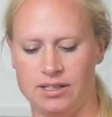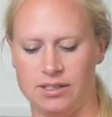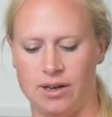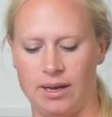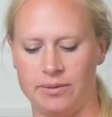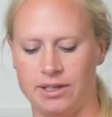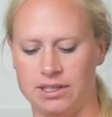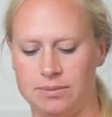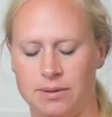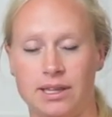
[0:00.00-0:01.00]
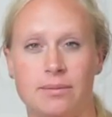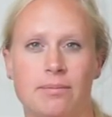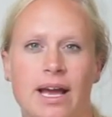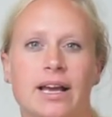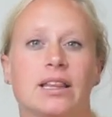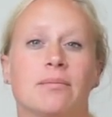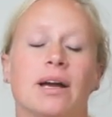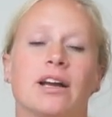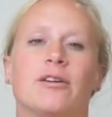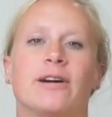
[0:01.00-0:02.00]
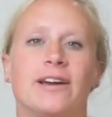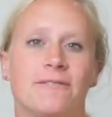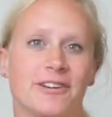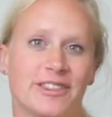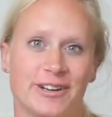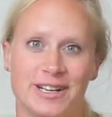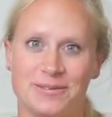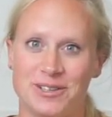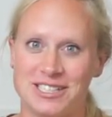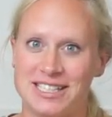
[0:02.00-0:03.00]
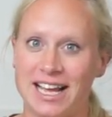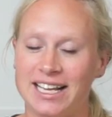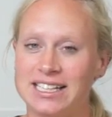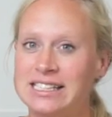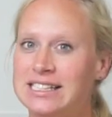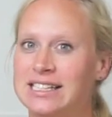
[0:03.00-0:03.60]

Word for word: So I'm going to put them back in the microwave for 30 more seconds.